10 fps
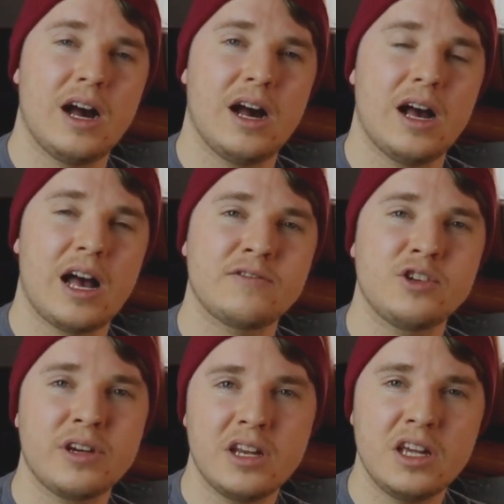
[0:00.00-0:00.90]
after
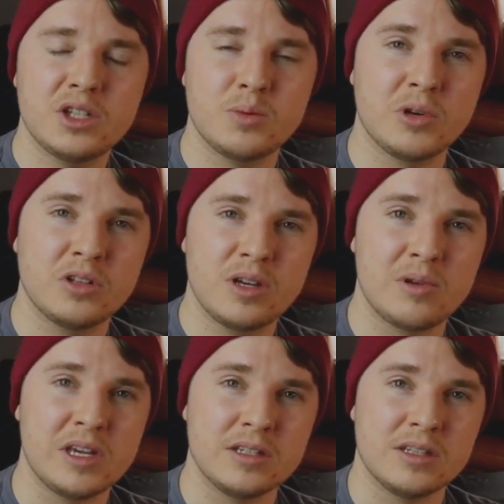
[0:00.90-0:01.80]
getting into building
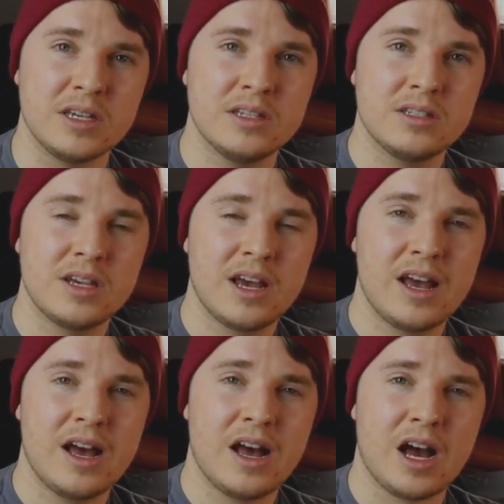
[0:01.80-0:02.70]
PCs,
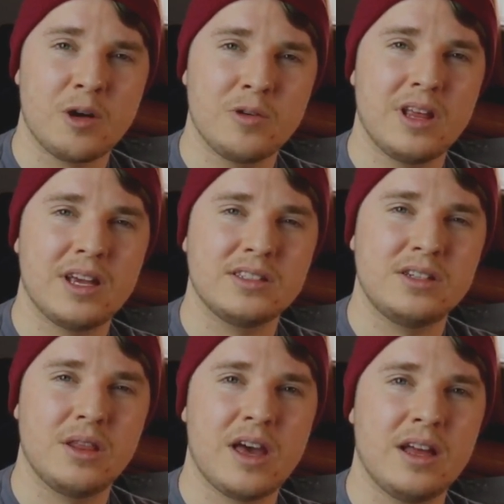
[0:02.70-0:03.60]
I
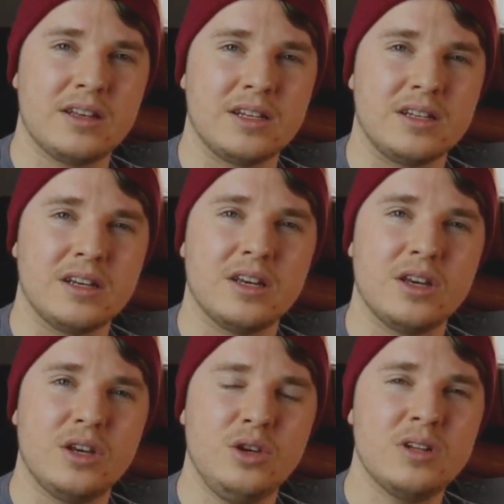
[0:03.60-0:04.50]
realized that
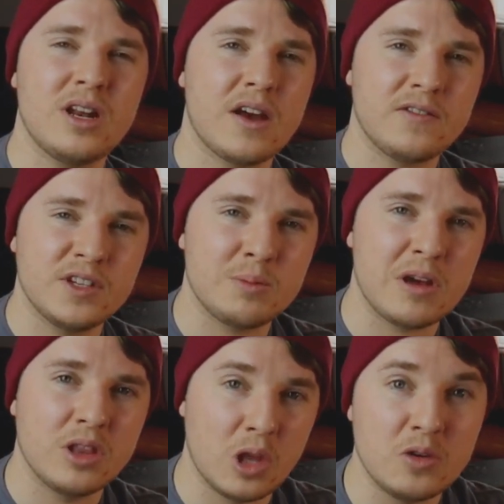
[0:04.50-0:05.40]
you didn't have to
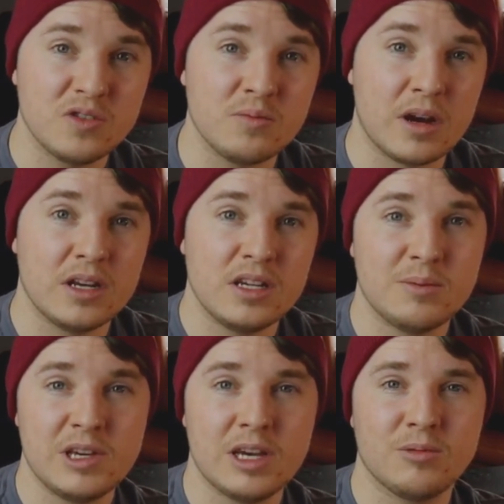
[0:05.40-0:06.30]
spend loads of money to
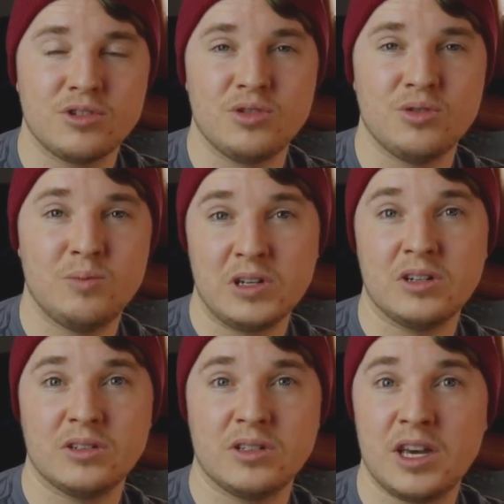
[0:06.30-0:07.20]
be able to
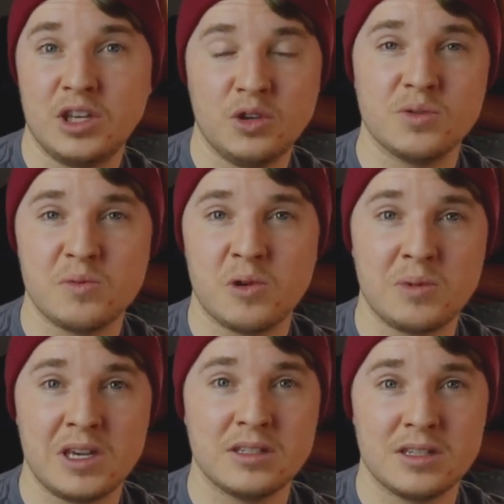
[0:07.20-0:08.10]
build a usable
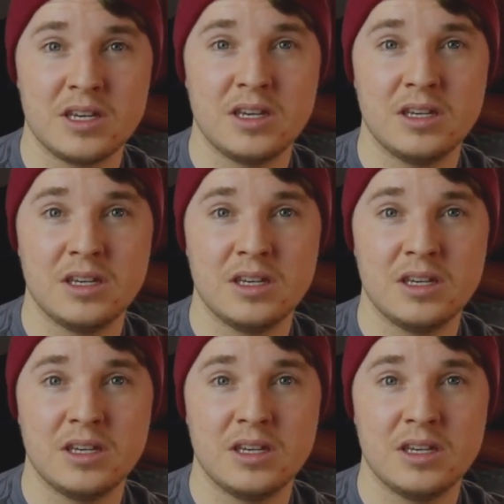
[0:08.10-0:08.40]
PC.